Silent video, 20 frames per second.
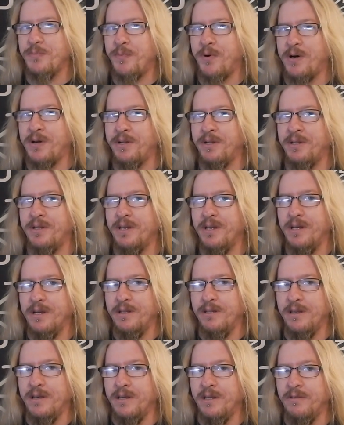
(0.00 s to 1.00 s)
upon
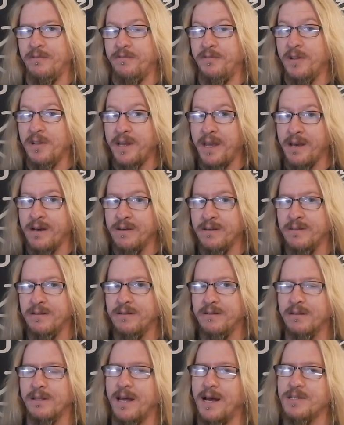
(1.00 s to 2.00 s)
the Fylgja
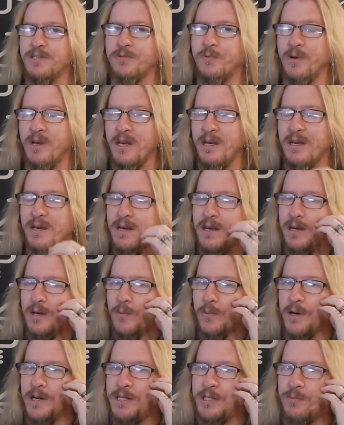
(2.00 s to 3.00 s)
last week,
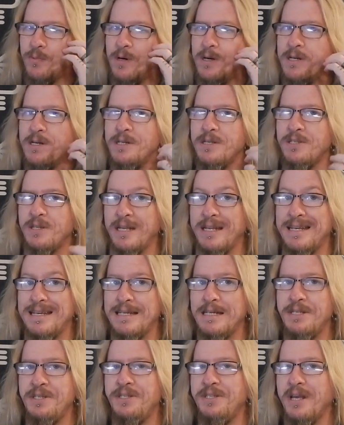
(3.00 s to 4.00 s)
which was and
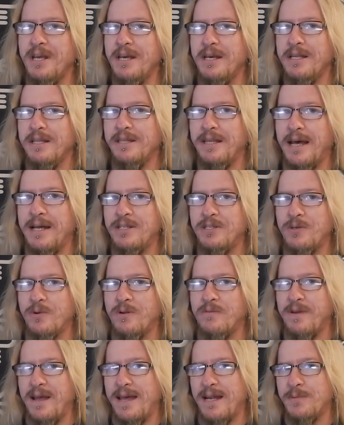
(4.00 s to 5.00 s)
is that
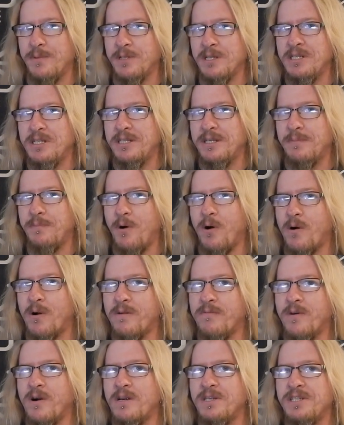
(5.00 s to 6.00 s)
sort of animalistic
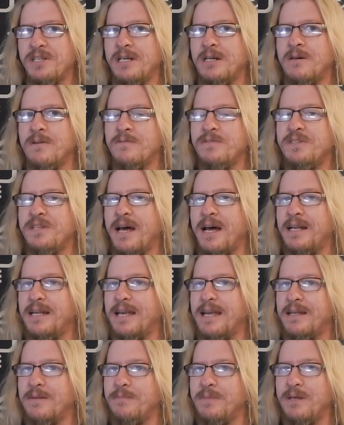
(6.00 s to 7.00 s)
part of ourselves that
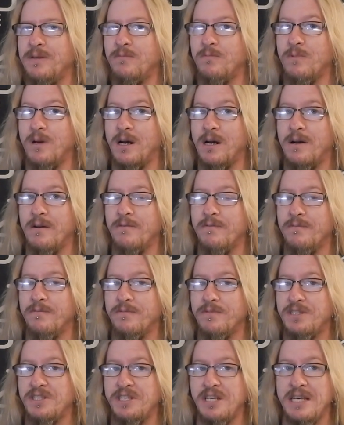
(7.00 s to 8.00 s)
can be uh,
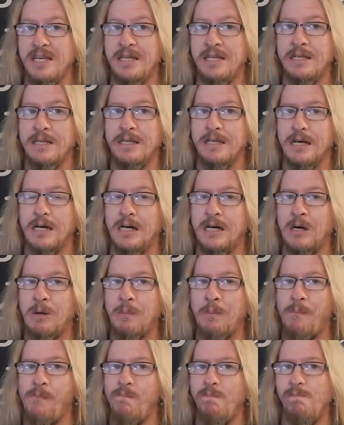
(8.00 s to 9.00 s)
seen
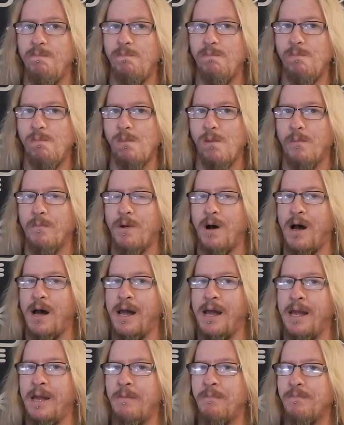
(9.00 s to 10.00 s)
um,
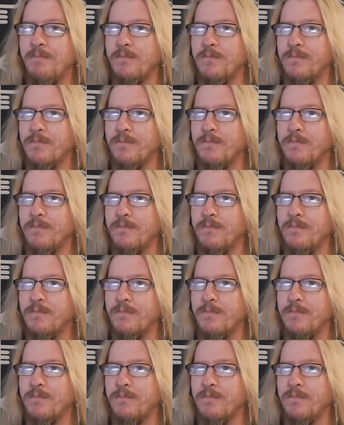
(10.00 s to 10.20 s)
by